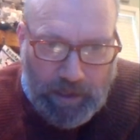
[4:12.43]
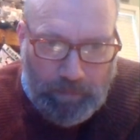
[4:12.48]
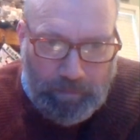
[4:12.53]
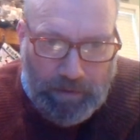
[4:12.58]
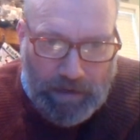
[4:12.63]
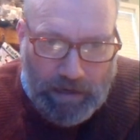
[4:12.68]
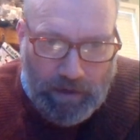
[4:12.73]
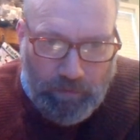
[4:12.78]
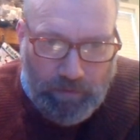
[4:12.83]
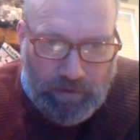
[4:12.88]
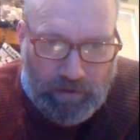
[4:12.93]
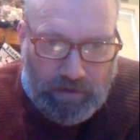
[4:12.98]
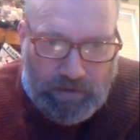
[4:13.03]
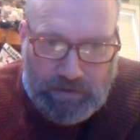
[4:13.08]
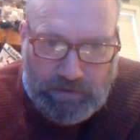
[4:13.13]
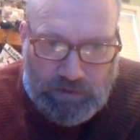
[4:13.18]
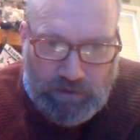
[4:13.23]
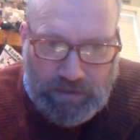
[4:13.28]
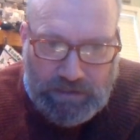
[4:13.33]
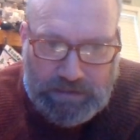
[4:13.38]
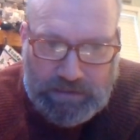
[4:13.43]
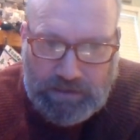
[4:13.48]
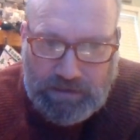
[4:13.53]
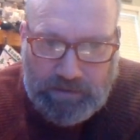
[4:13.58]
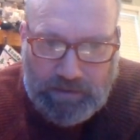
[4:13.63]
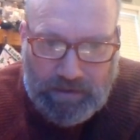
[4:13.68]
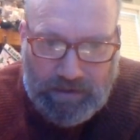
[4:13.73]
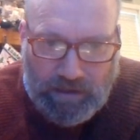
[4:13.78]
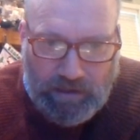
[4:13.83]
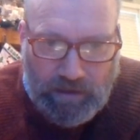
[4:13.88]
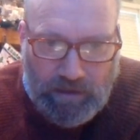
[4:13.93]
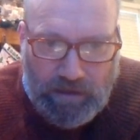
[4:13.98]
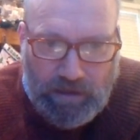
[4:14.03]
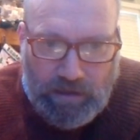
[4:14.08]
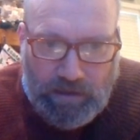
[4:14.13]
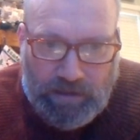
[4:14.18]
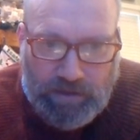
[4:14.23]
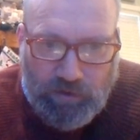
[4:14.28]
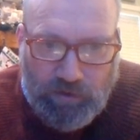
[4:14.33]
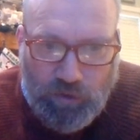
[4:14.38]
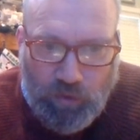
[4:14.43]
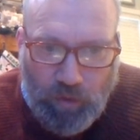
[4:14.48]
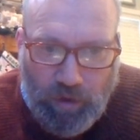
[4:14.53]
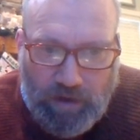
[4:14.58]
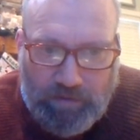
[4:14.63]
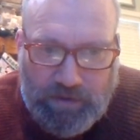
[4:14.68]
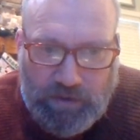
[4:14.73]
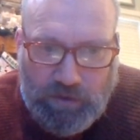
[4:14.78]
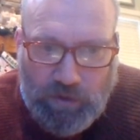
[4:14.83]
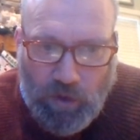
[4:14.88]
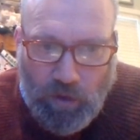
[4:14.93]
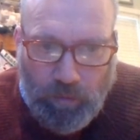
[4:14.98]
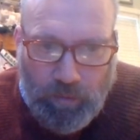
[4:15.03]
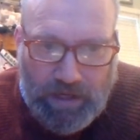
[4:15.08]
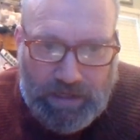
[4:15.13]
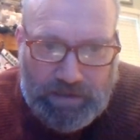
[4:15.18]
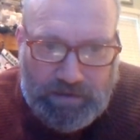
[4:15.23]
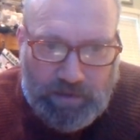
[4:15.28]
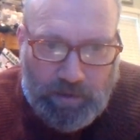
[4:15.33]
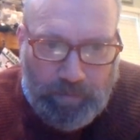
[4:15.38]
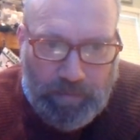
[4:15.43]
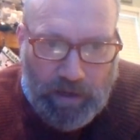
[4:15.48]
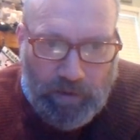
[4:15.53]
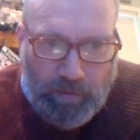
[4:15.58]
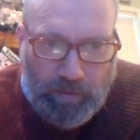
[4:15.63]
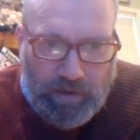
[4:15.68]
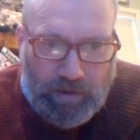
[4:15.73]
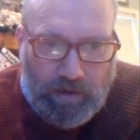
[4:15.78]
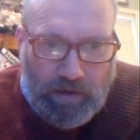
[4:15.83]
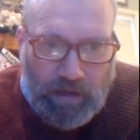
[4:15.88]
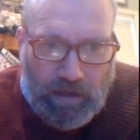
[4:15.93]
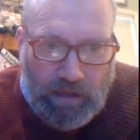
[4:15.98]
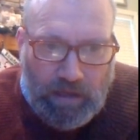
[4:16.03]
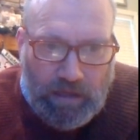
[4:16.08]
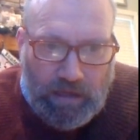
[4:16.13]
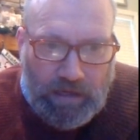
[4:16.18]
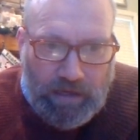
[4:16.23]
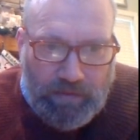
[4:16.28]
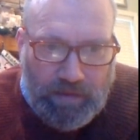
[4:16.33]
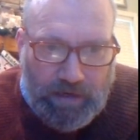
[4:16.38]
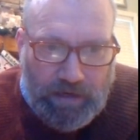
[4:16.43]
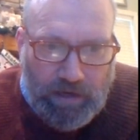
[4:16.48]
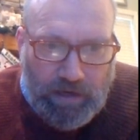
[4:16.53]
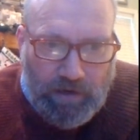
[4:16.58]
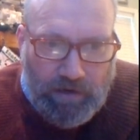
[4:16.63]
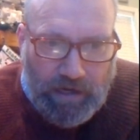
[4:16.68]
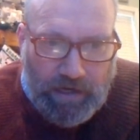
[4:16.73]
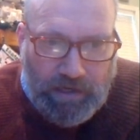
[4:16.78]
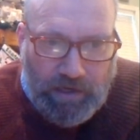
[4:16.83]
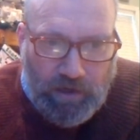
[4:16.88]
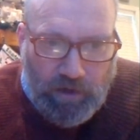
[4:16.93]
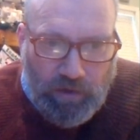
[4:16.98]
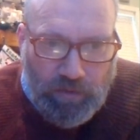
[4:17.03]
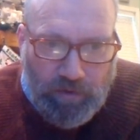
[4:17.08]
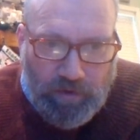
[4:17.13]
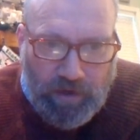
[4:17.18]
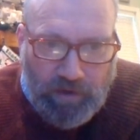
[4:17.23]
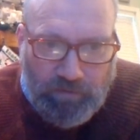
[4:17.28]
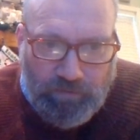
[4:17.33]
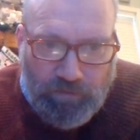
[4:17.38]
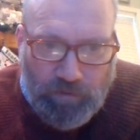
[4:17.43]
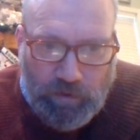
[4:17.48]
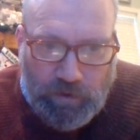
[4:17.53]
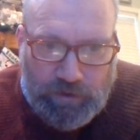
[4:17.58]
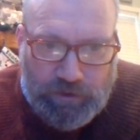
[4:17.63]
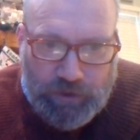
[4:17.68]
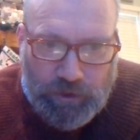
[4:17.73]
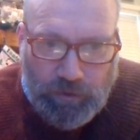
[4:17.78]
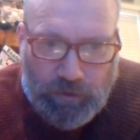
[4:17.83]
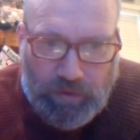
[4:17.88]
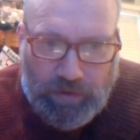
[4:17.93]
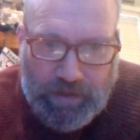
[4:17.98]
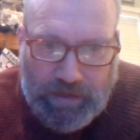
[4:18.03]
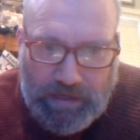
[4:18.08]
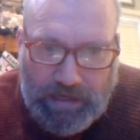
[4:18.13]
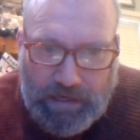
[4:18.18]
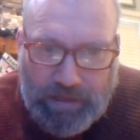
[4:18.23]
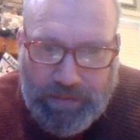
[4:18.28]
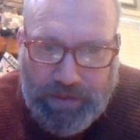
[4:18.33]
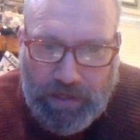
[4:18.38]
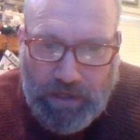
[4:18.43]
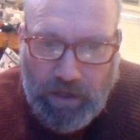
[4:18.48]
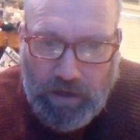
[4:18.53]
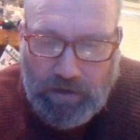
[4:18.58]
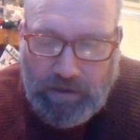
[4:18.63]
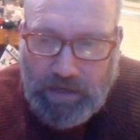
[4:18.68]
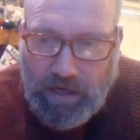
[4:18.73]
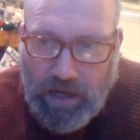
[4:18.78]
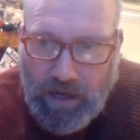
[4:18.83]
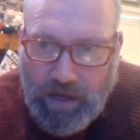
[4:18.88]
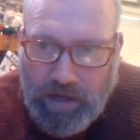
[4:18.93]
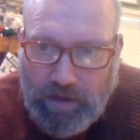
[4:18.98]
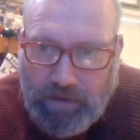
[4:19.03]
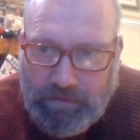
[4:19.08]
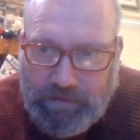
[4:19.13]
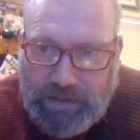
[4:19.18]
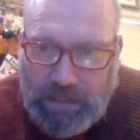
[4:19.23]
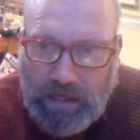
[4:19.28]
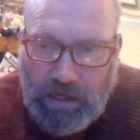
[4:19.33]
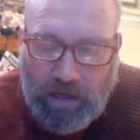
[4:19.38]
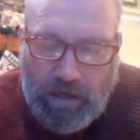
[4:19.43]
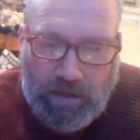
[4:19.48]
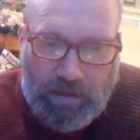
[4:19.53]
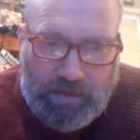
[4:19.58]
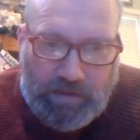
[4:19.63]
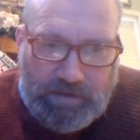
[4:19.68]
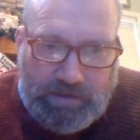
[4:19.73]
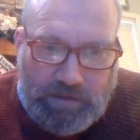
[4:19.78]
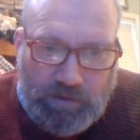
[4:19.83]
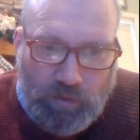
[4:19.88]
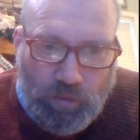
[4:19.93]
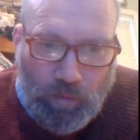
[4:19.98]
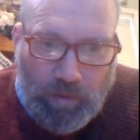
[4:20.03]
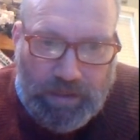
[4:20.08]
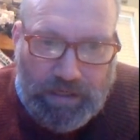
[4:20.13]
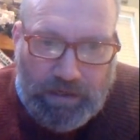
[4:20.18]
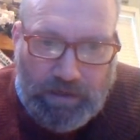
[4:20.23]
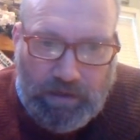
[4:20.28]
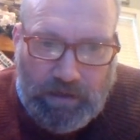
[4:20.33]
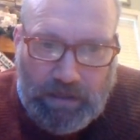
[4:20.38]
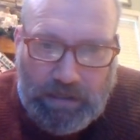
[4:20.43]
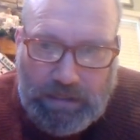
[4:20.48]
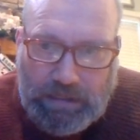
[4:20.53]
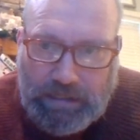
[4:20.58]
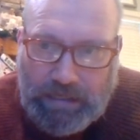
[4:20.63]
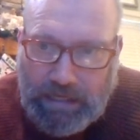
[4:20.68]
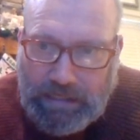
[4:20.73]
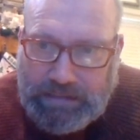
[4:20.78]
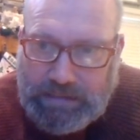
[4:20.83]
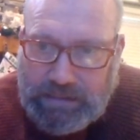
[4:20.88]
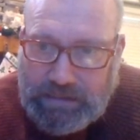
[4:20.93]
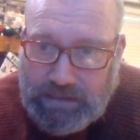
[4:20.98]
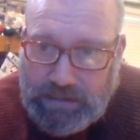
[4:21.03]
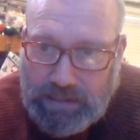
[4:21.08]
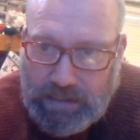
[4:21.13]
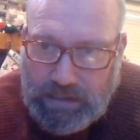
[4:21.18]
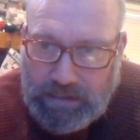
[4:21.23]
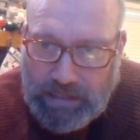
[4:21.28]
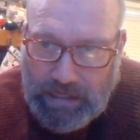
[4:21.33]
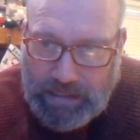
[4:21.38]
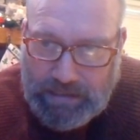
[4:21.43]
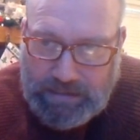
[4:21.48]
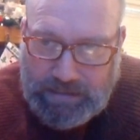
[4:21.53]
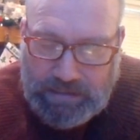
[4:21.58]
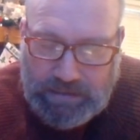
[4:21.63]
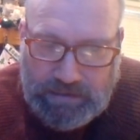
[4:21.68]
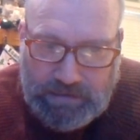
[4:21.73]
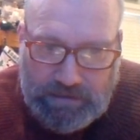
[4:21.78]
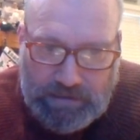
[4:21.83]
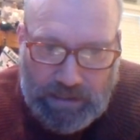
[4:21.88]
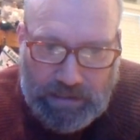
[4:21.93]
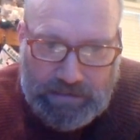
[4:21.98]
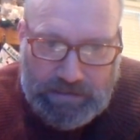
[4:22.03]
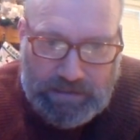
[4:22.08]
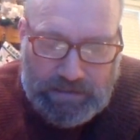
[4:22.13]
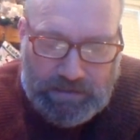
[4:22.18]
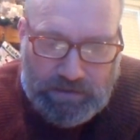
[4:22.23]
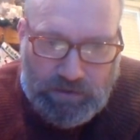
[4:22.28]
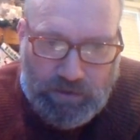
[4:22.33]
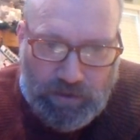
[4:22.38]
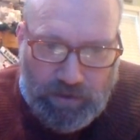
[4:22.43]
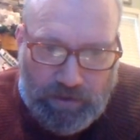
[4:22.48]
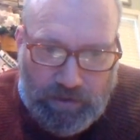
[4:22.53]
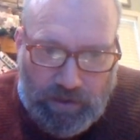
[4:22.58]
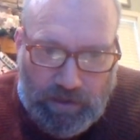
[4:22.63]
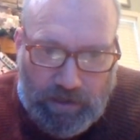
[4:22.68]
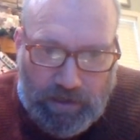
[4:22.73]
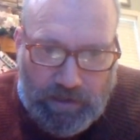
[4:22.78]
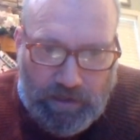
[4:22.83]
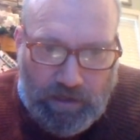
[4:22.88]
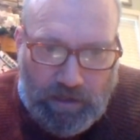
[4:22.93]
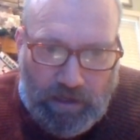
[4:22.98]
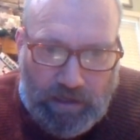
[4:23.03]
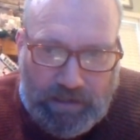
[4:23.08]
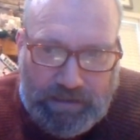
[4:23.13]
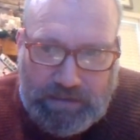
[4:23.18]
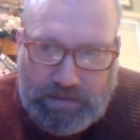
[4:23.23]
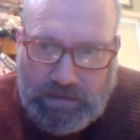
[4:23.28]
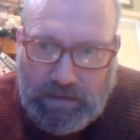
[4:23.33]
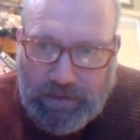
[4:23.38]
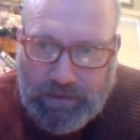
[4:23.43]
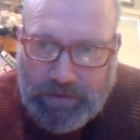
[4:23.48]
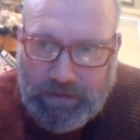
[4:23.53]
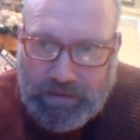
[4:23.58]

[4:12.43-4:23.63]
power. And so this is in the story of his rise to power. And then 1934, June, the Night of the Long Knives. This is where Nazis kill Nazis. Nazis turn on disloyal